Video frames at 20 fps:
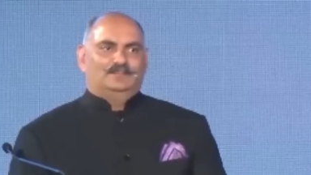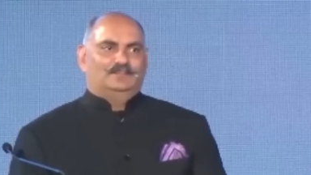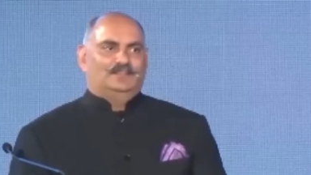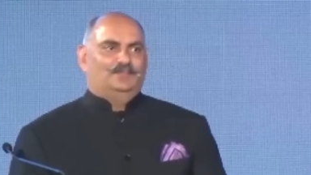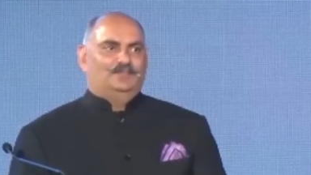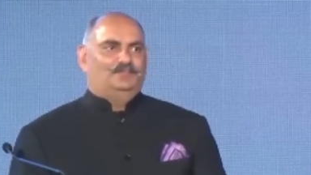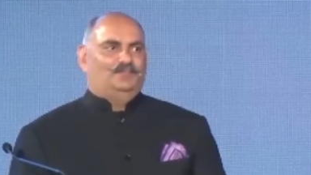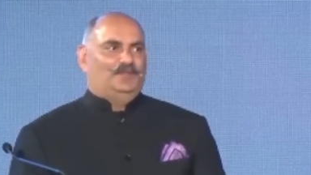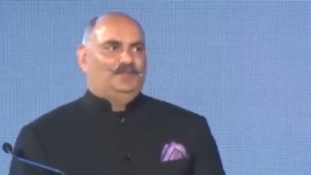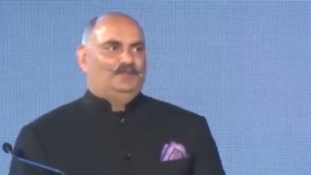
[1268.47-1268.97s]

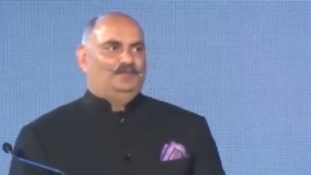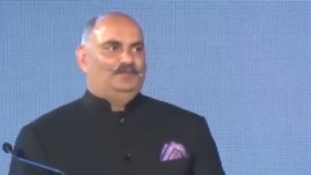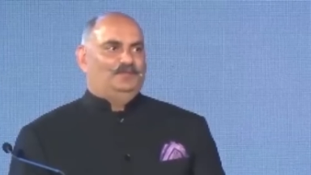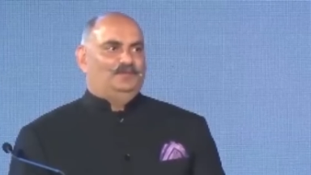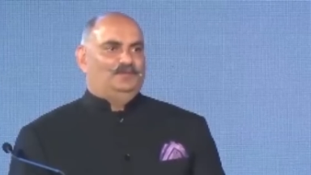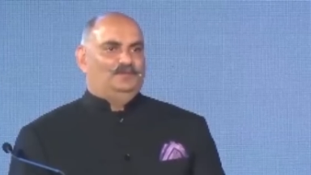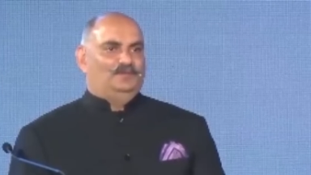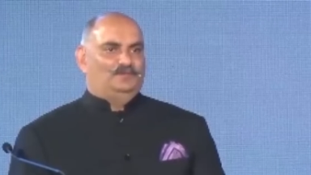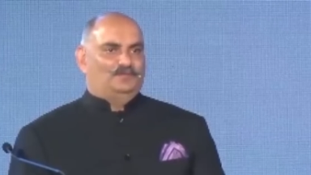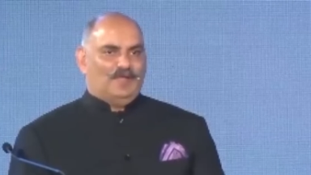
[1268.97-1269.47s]
They've been
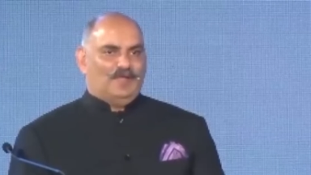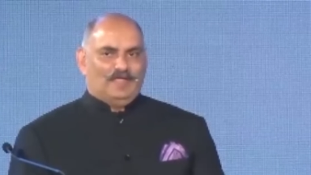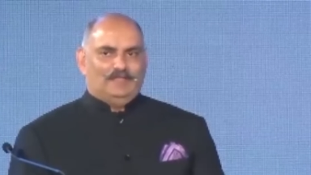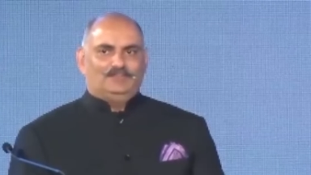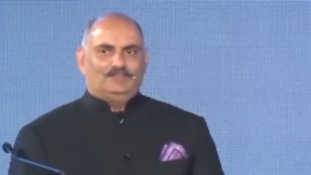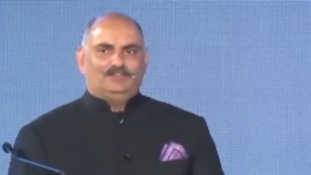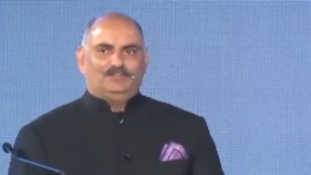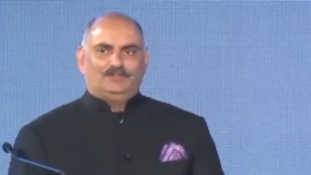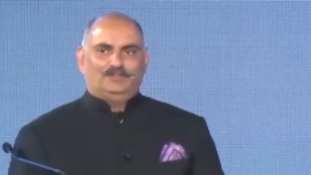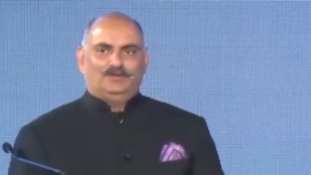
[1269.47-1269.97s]

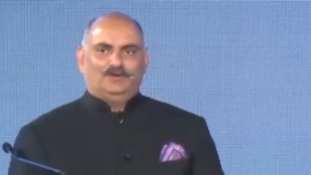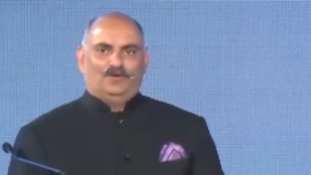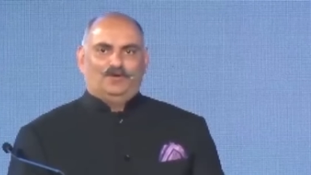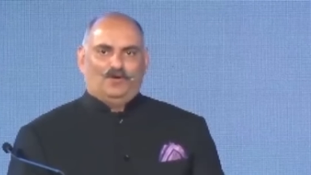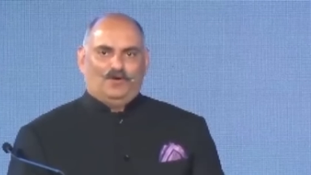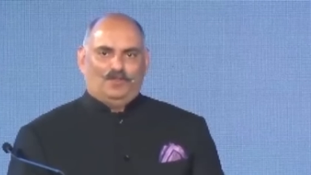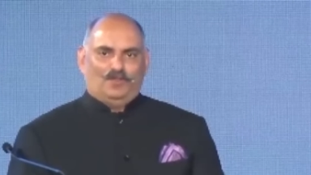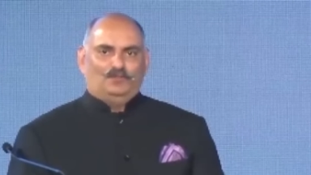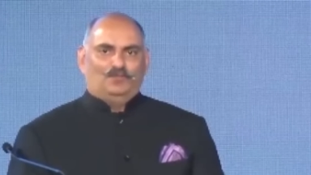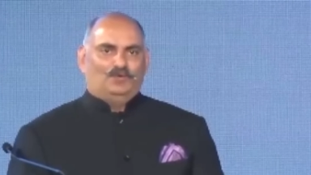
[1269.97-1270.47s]
right
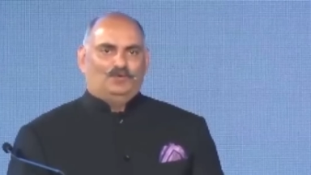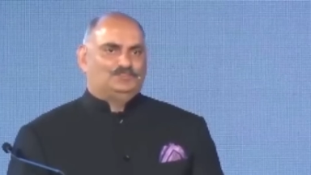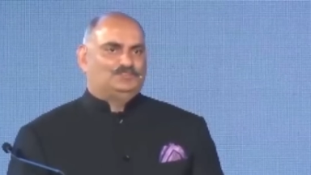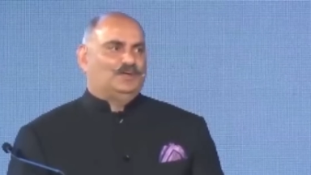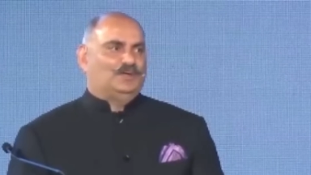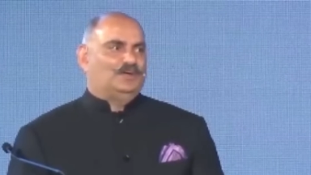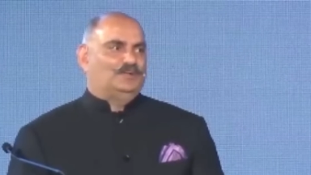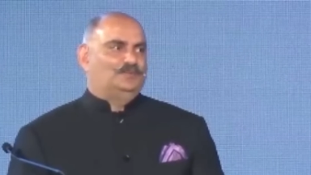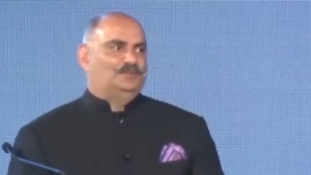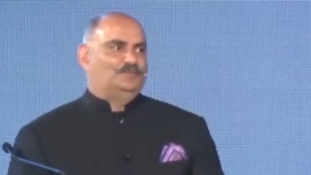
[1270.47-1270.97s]
almost
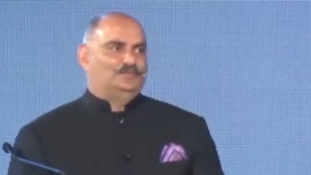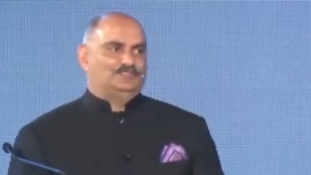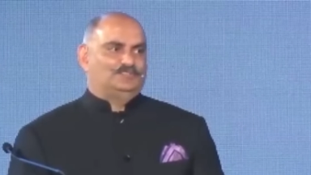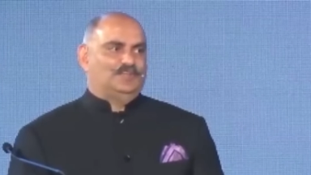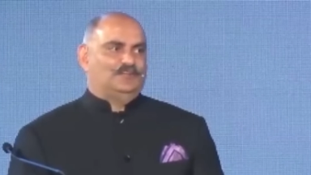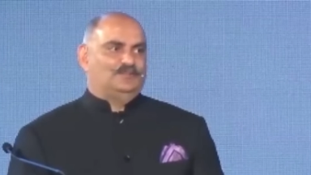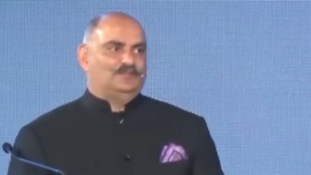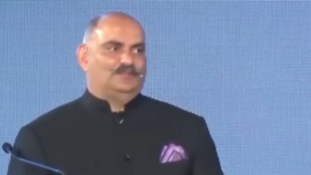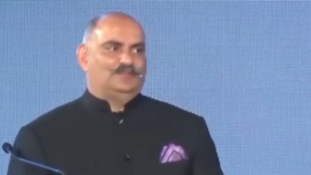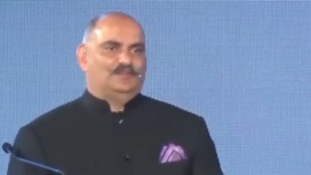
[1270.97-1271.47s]

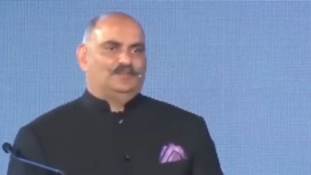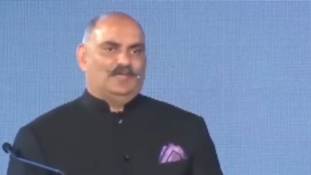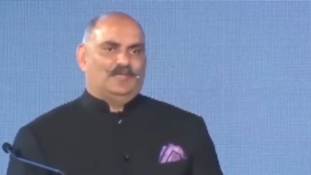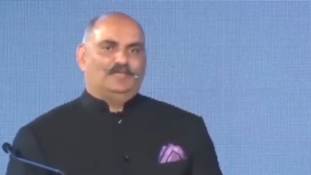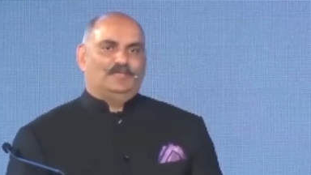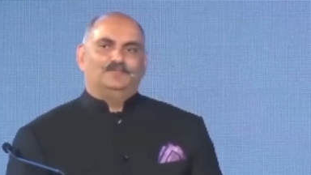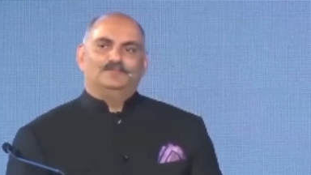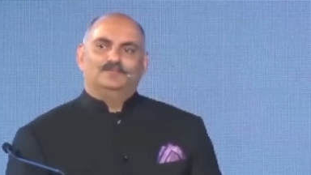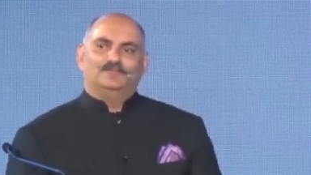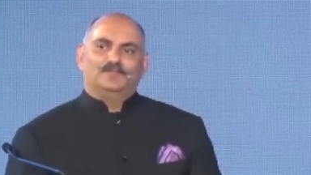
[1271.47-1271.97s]
100% of the
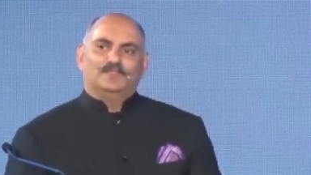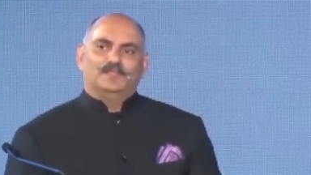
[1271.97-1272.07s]
time,